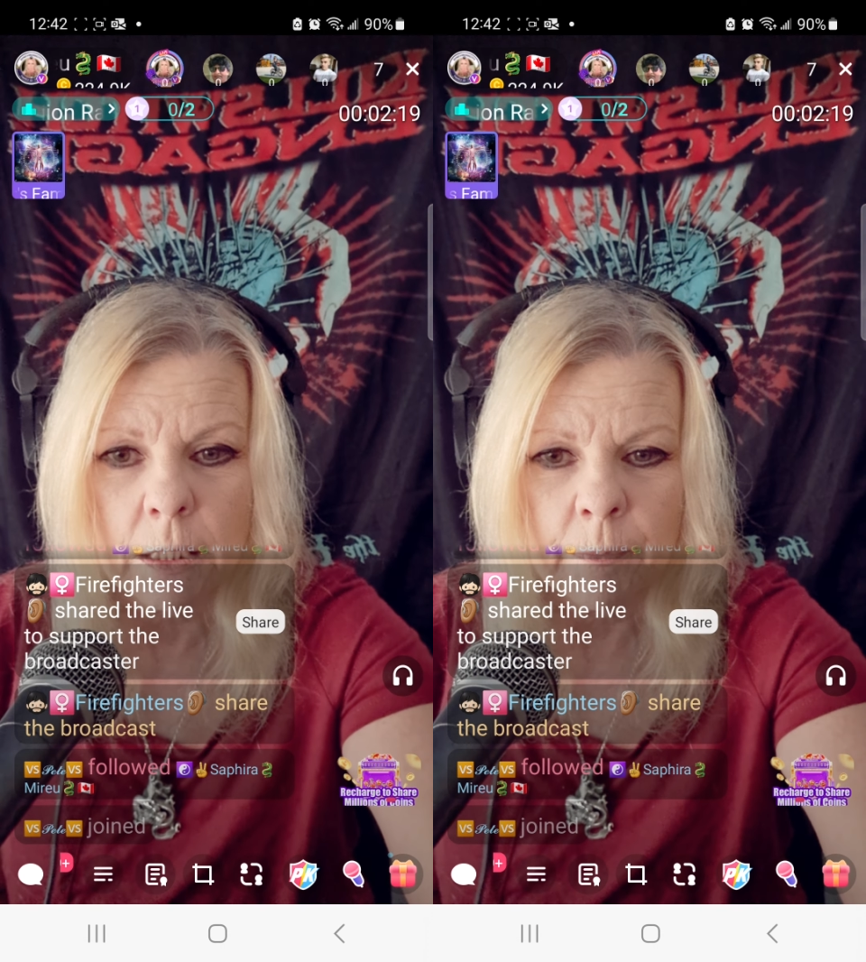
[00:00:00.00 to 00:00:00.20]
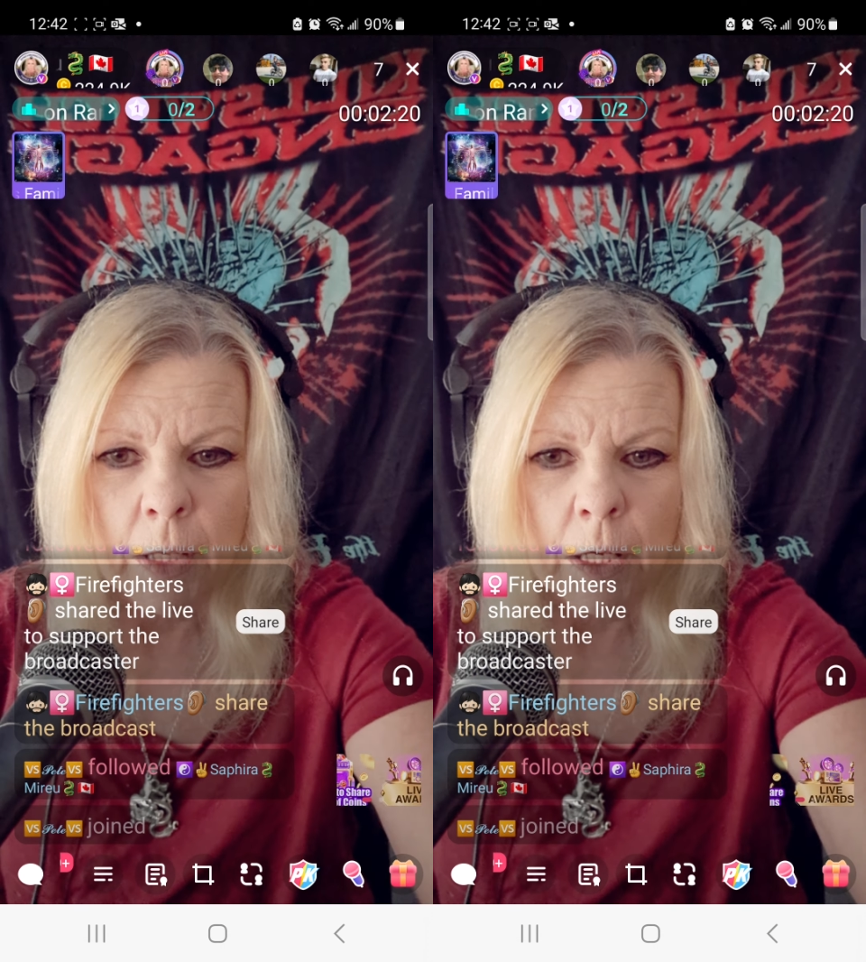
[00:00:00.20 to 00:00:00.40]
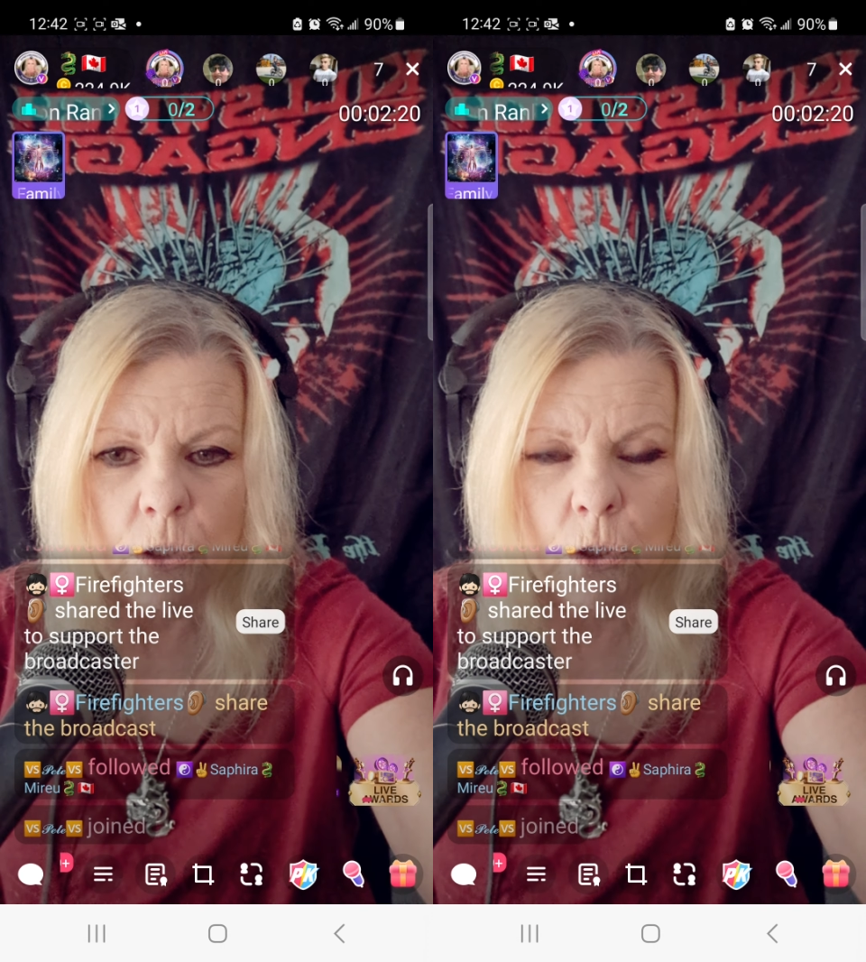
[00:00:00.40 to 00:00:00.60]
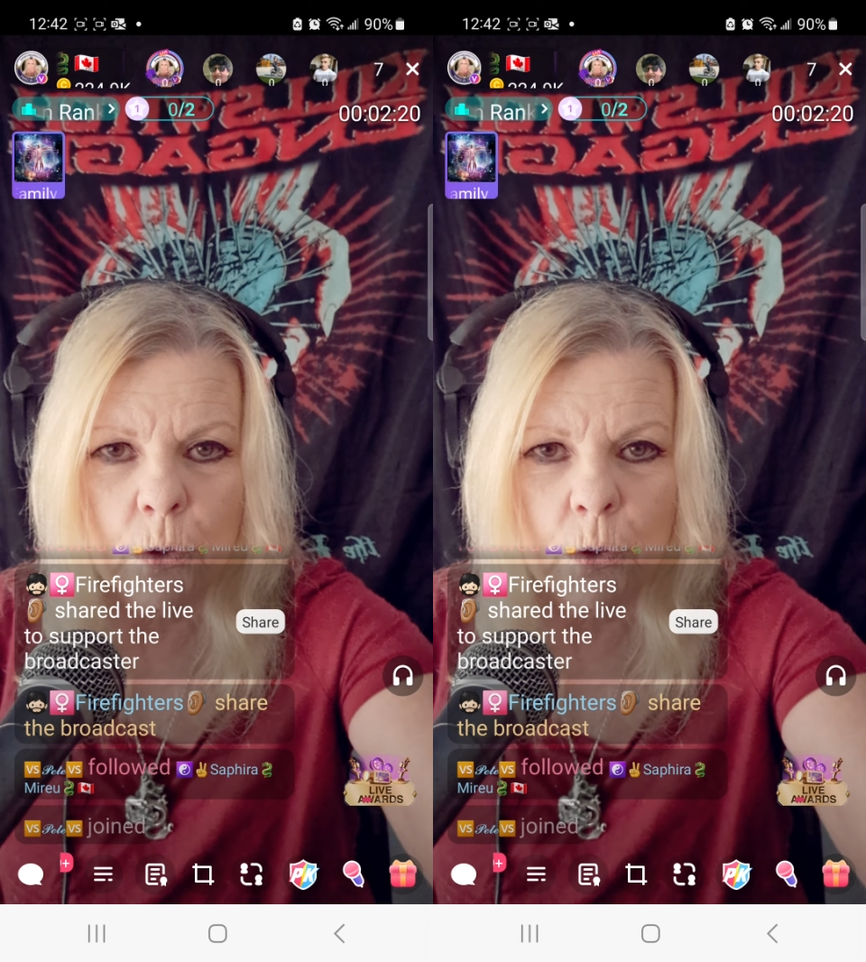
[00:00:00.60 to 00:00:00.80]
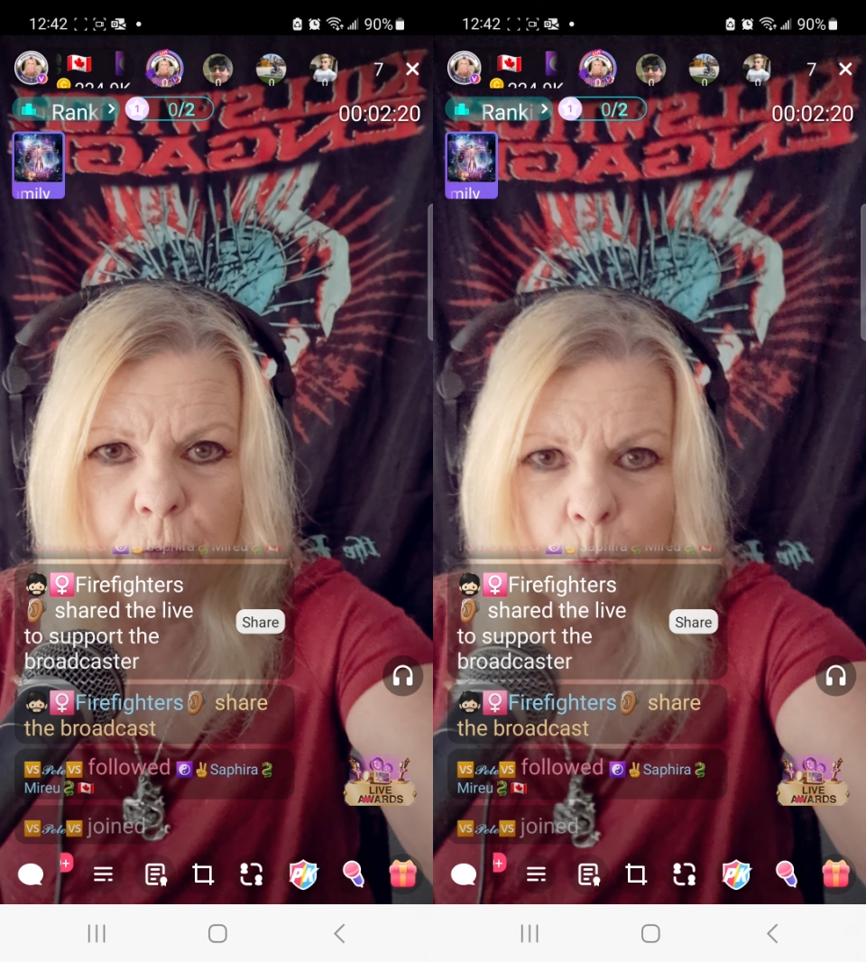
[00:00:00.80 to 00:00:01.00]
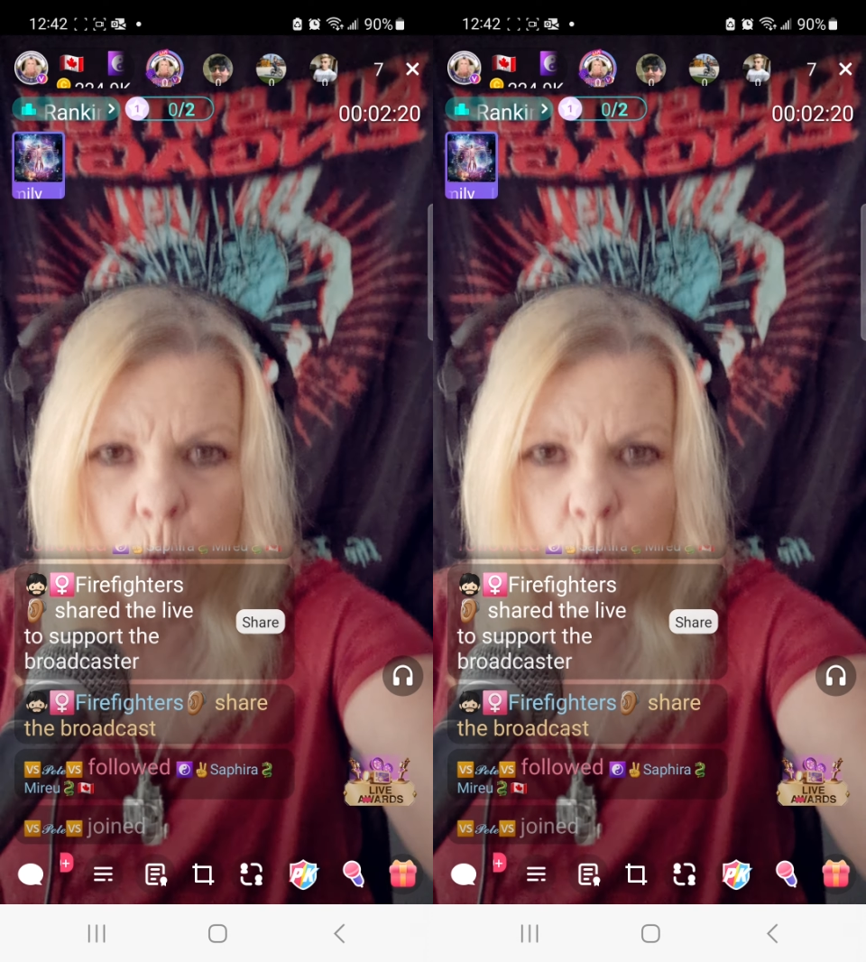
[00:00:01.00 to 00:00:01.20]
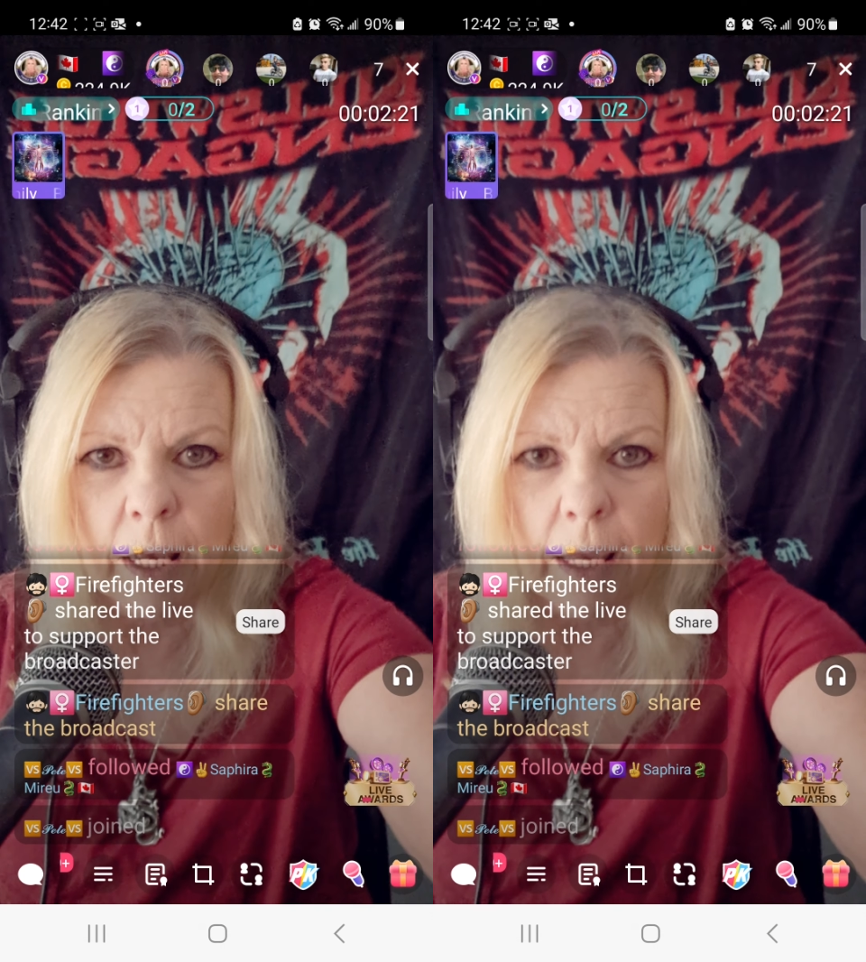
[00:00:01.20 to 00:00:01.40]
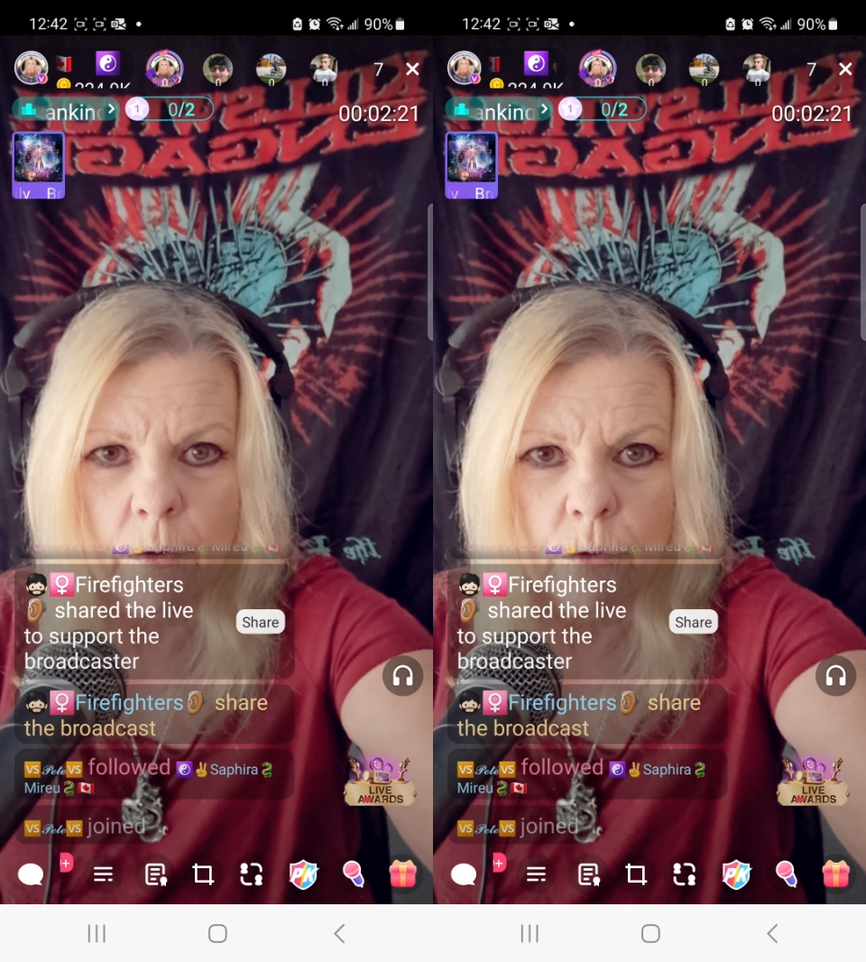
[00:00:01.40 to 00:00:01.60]
So if you watch that
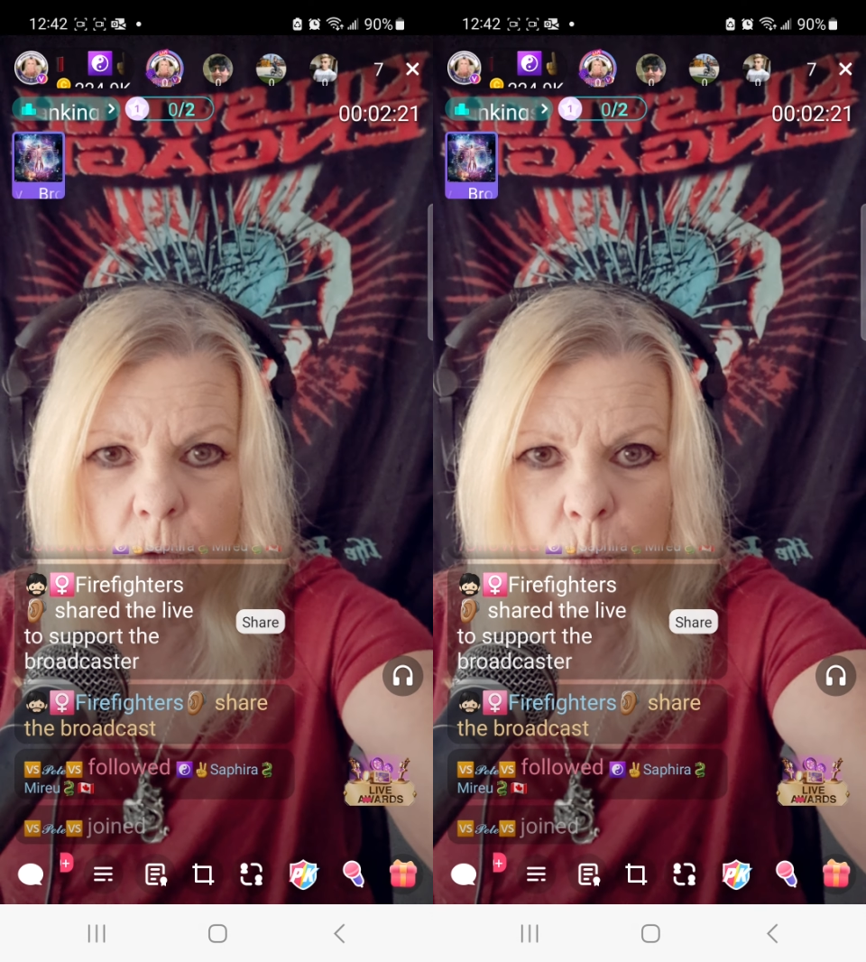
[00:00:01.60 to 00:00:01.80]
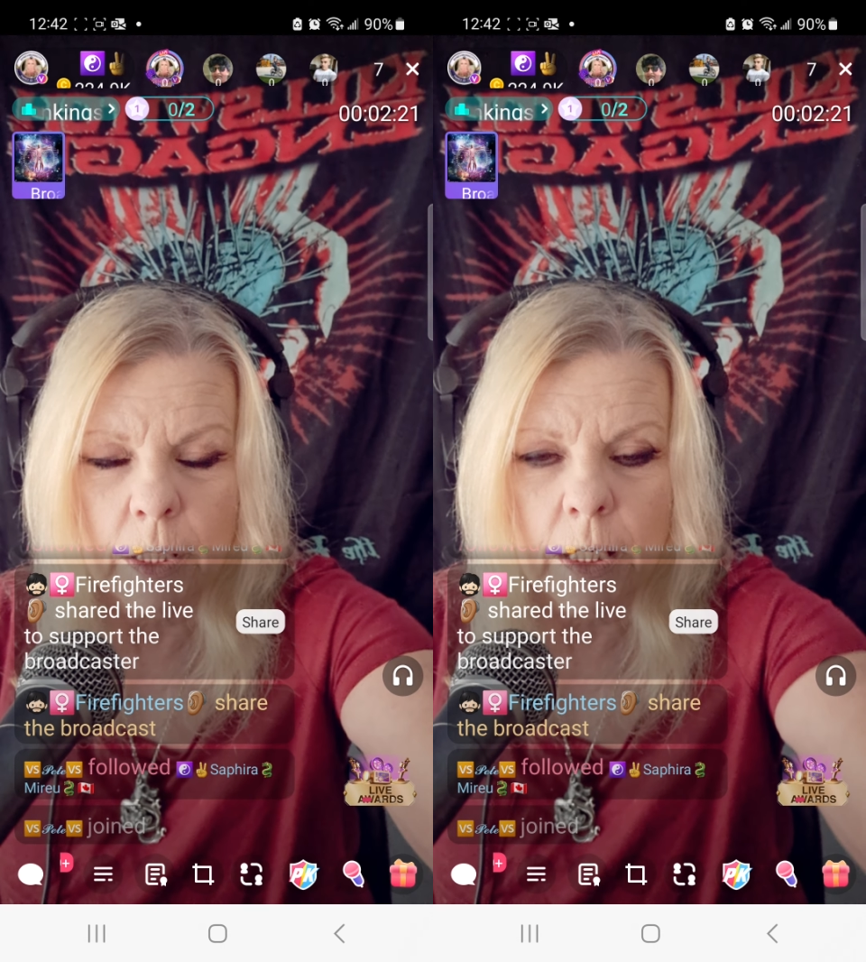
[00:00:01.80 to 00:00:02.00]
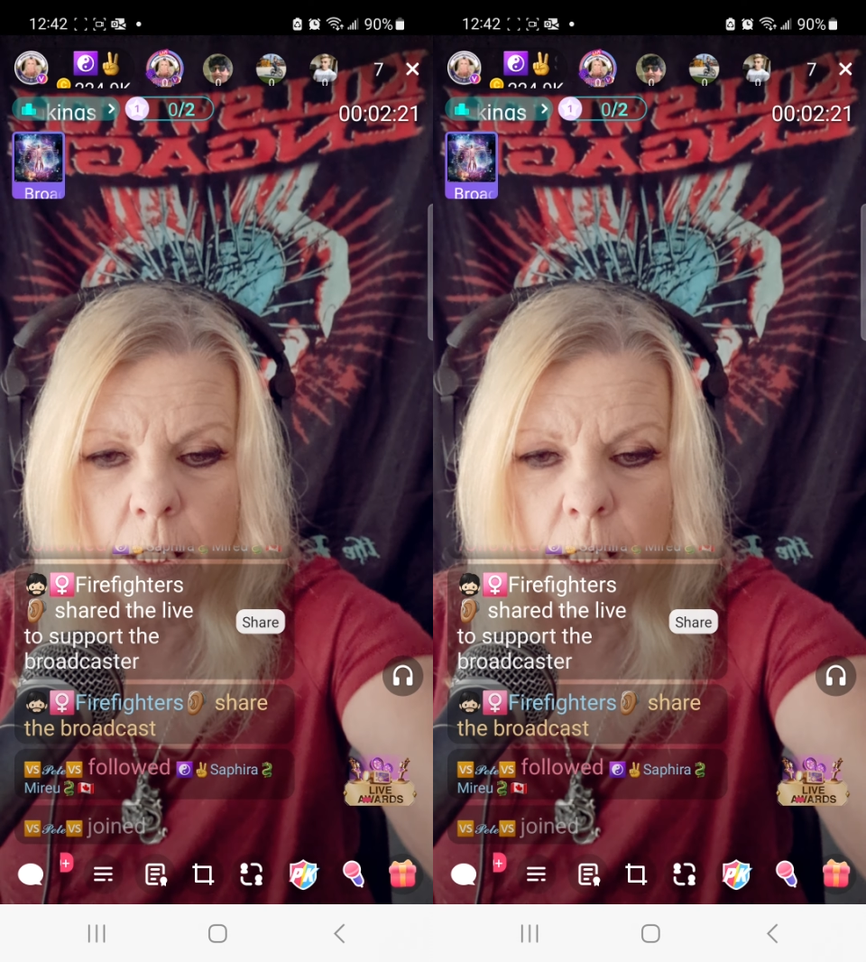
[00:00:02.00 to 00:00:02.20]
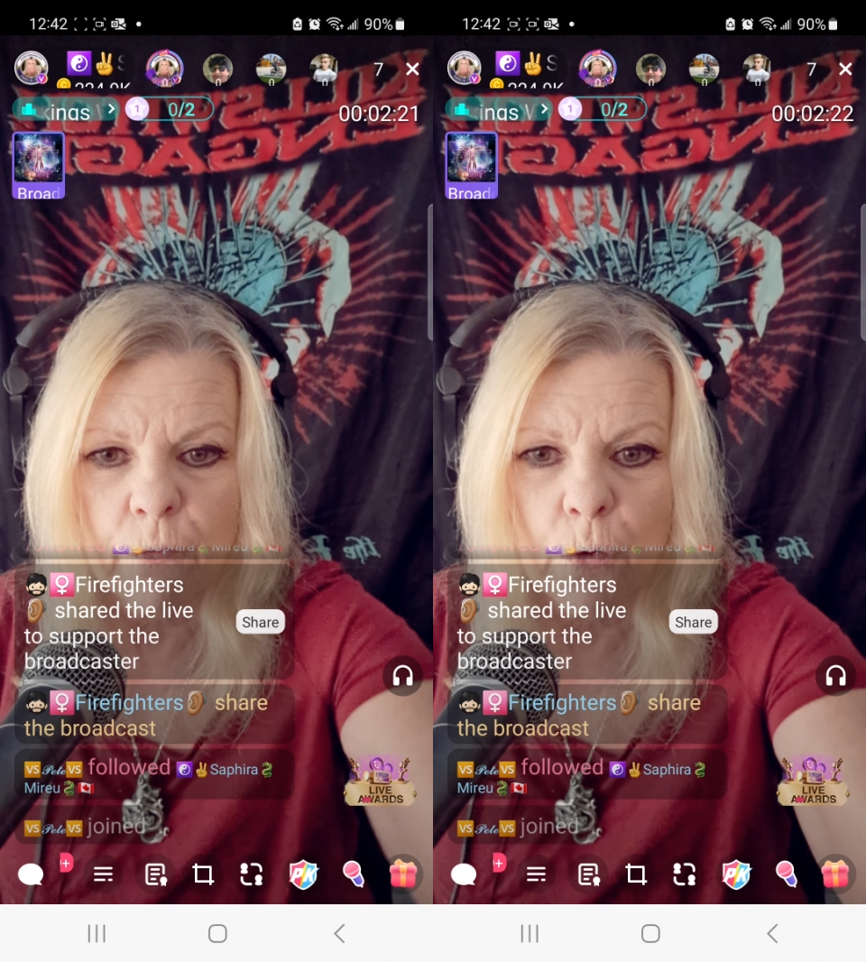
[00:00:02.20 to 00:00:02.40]
counter, when it hits 40,